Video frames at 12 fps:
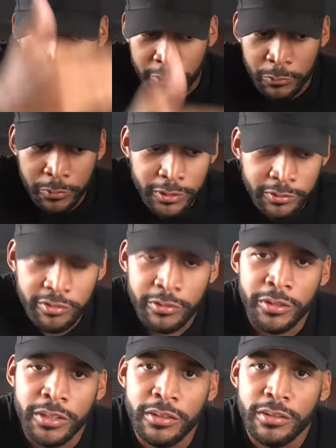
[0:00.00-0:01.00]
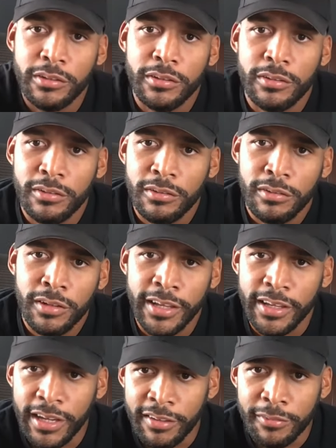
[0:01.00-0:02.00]
green screen
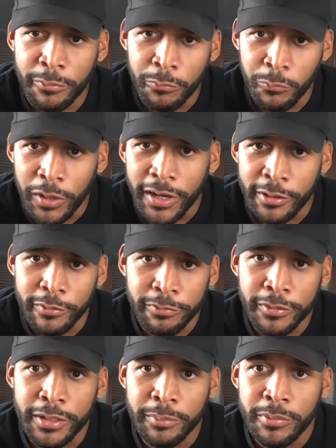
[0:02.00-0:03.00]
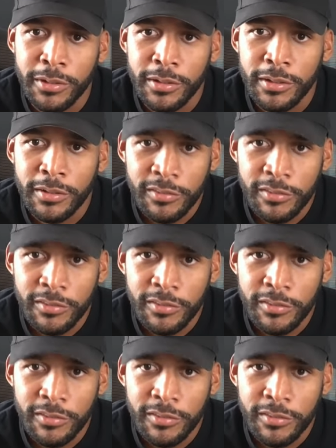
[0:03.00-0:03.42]
like as a wireframe. Oh.